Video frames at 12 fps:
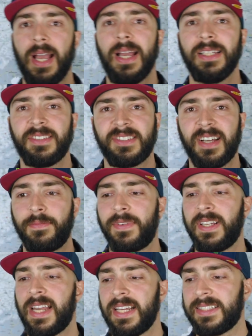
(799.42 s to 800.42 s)
It's
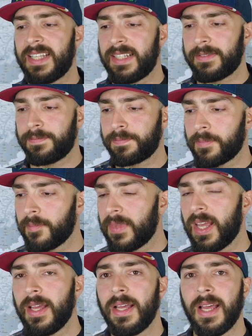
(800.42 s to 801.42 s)
something like that.
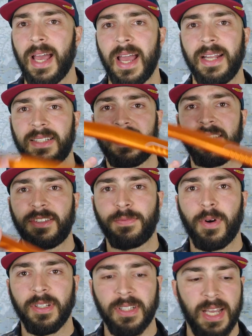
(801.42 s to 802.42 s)
And this
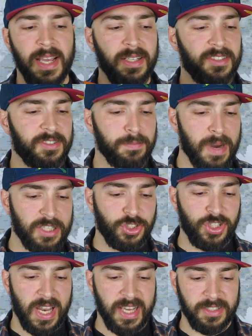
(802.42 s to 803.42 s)
one is
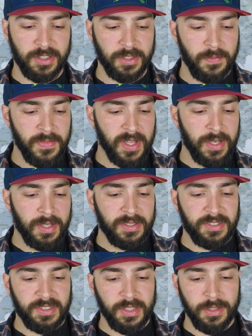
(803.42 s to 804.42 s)
much lighter.
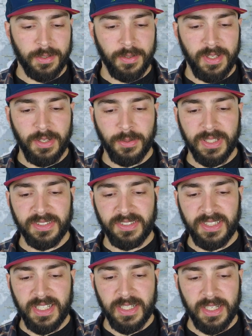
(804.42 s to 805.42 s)
So you can
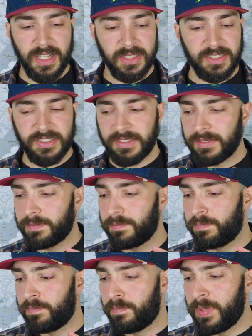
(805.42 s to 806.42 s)
see it's
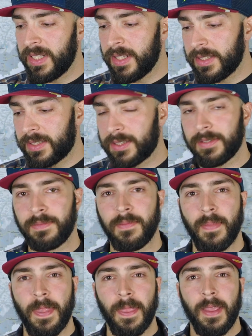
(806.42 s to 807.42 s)
built
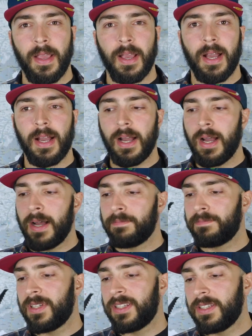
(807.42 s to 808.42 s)

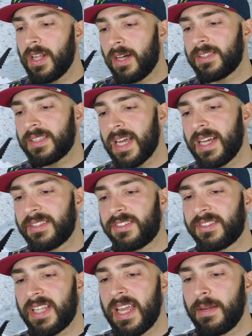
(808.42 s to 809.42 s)
not as
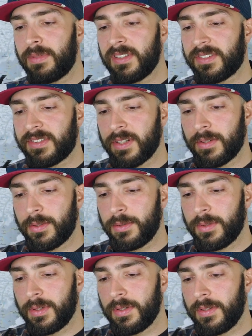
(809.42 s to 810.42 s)
stable,
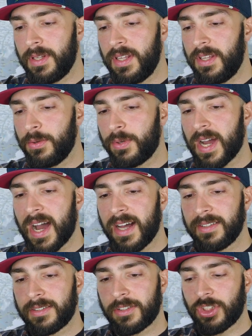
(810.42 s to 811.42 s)
so you
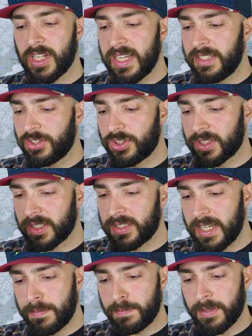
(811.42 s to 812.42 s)
can't change the
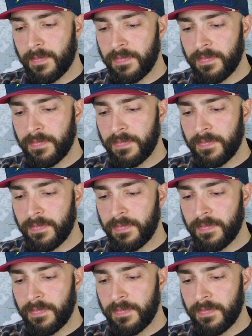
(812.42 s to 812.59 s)
tip.